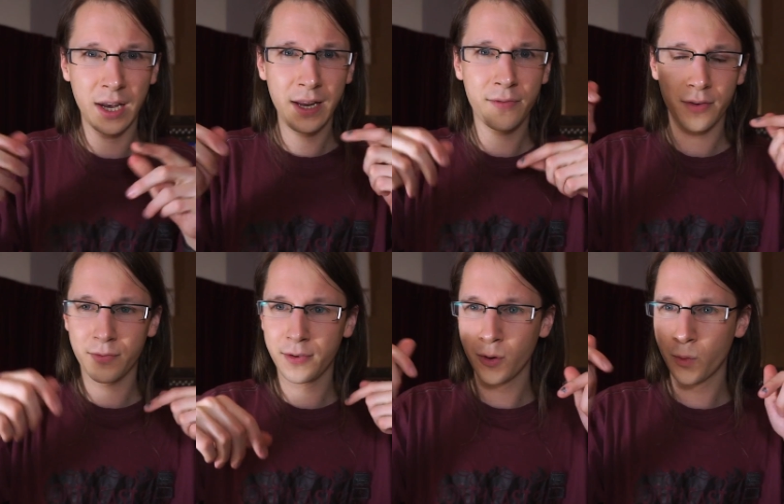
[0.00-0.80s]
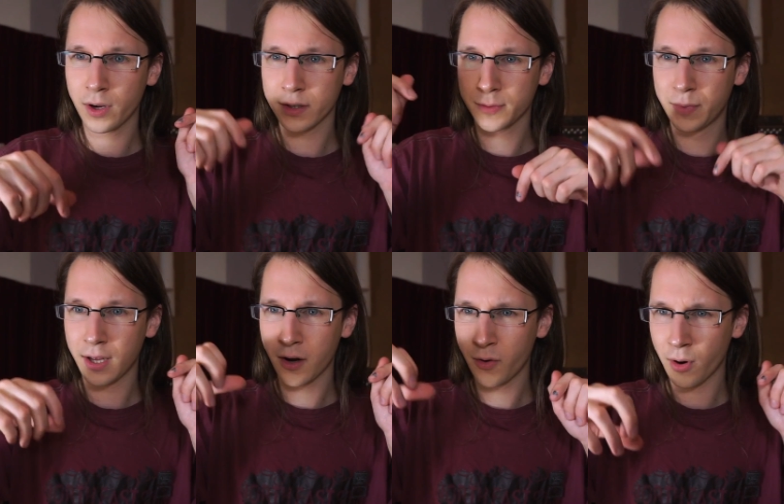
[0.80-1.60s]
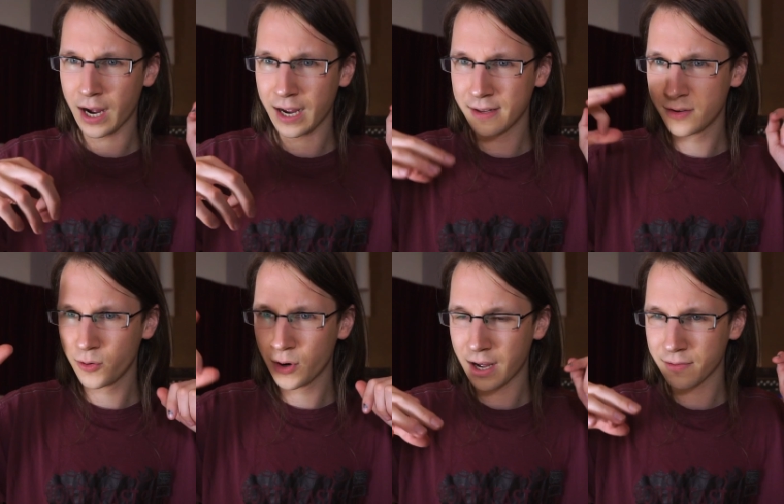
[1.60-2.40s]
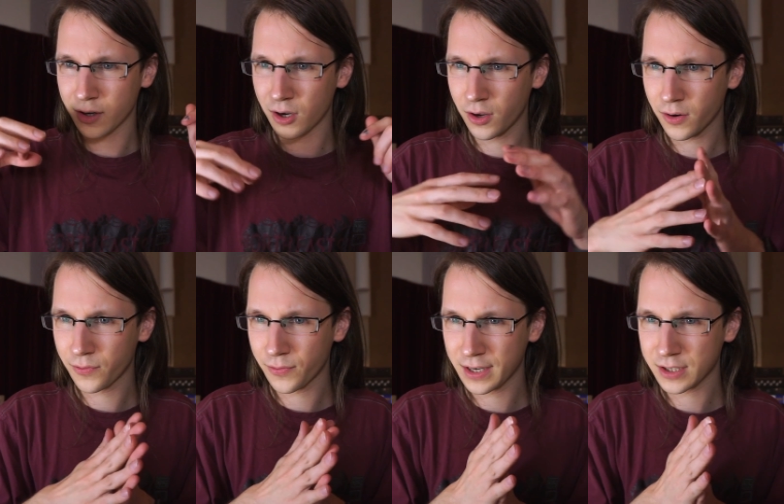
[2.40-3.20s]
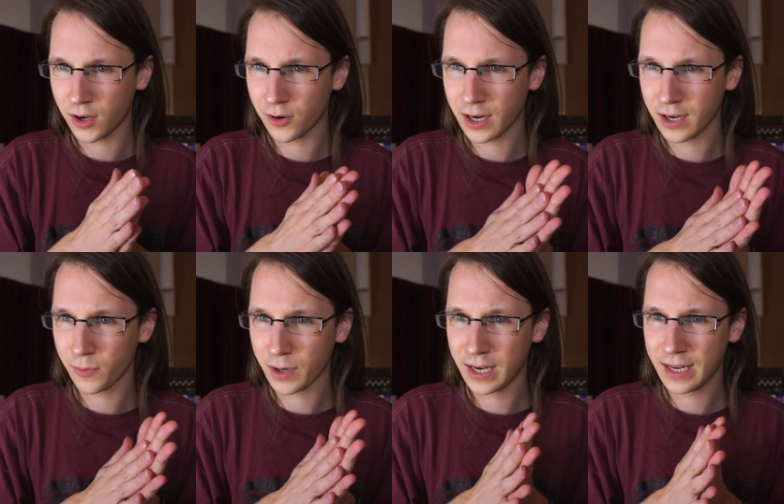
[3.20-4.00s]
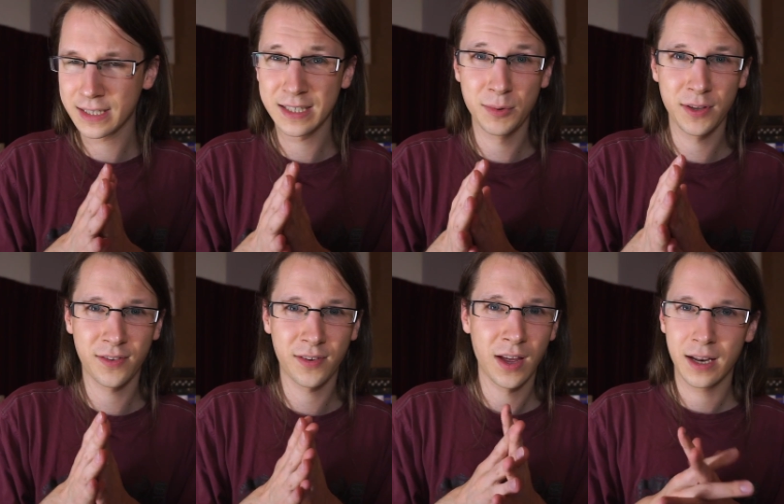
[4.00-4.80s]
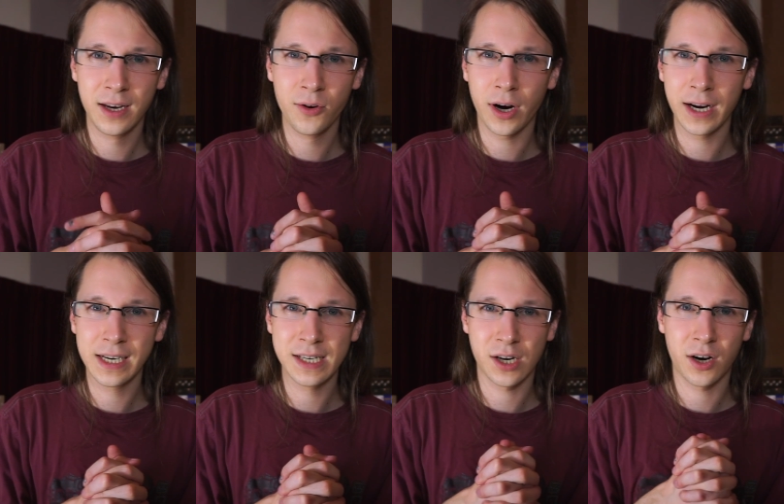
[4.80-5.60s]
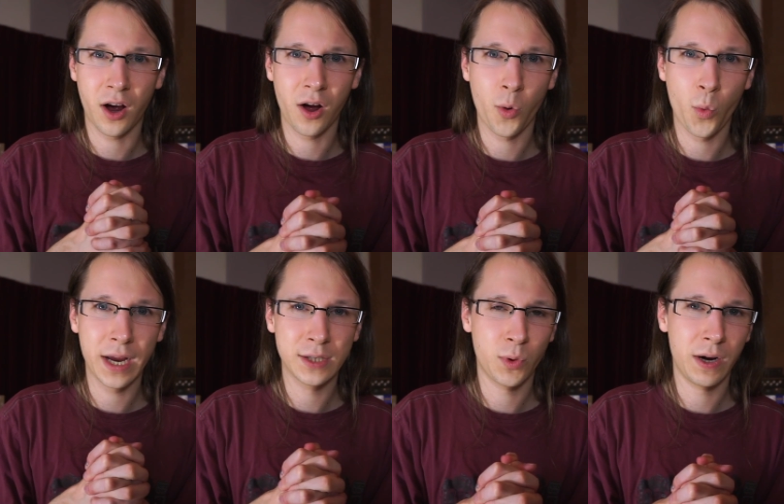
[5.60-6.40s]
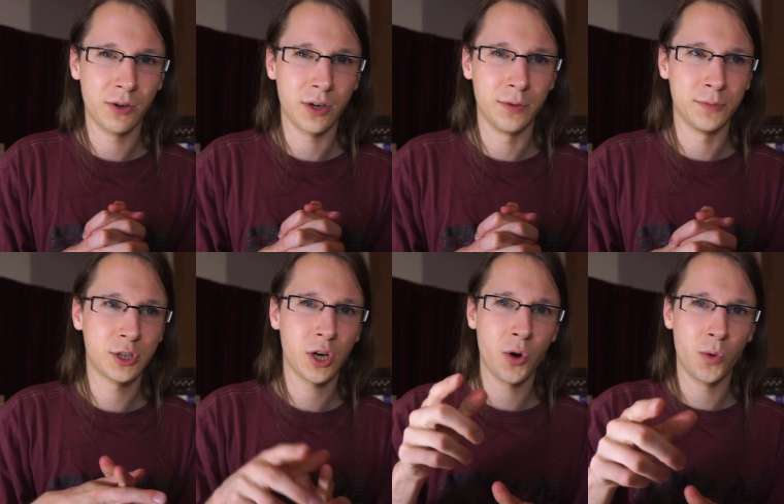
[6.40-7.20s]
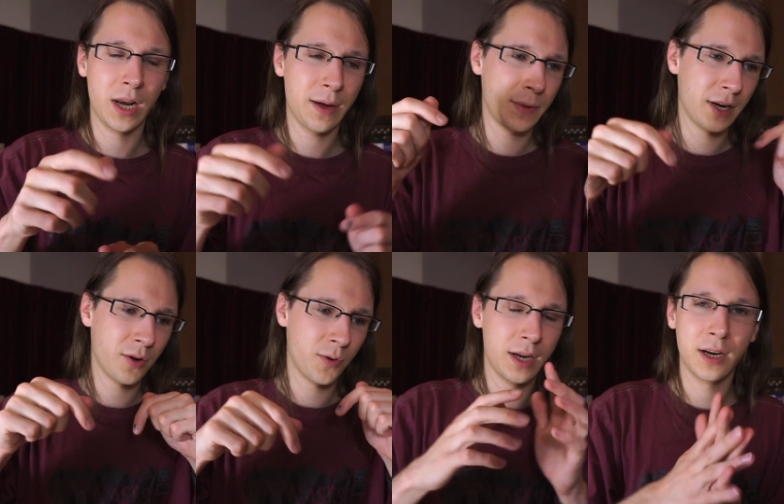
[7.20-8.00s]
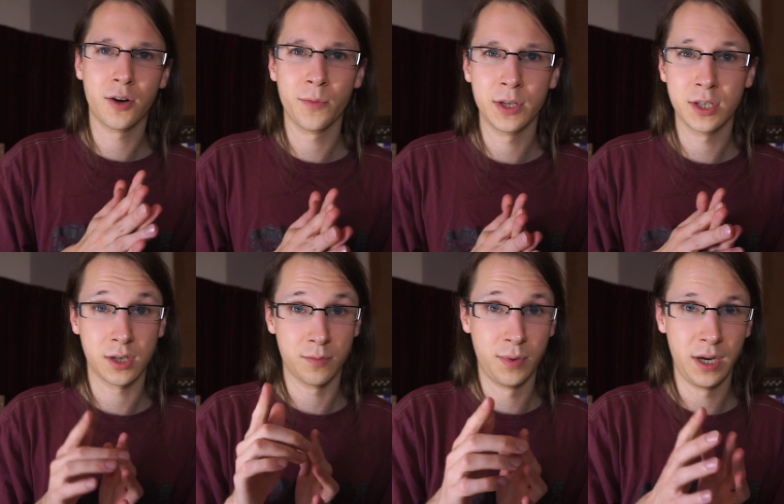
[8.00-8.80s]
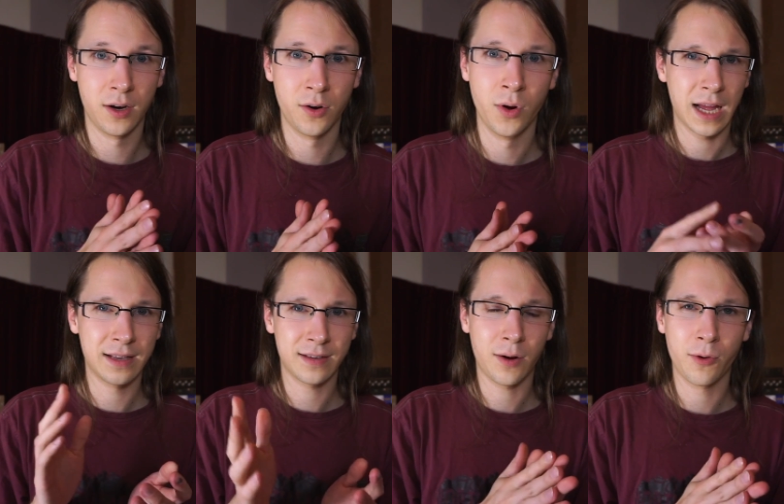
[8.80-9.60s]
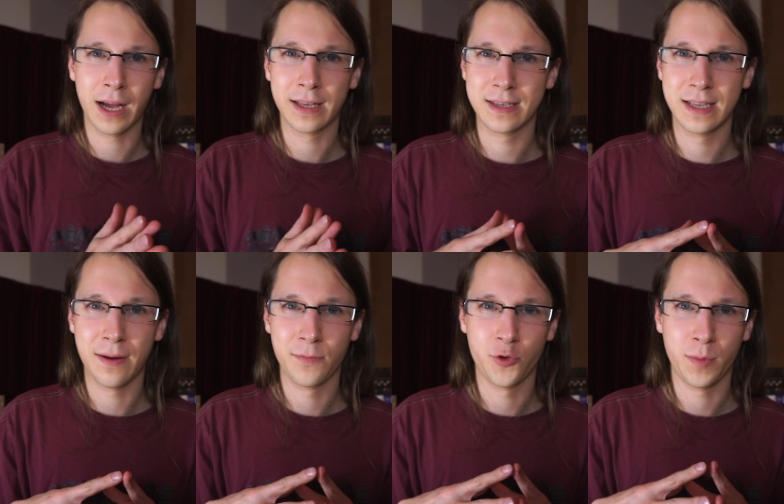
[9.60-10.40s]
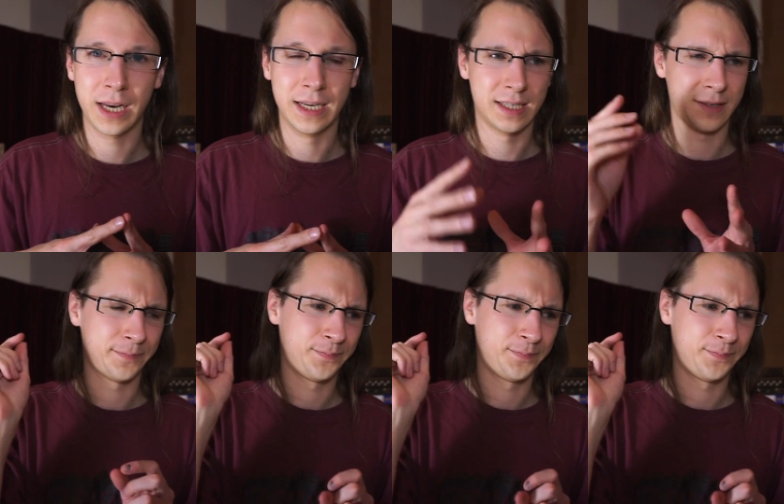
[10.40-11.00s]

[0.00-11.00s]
Leave a few ones below. I do have a lot of things already on my list, but new ideas are always welcome. So let me know in the comments below and I will add them to my list.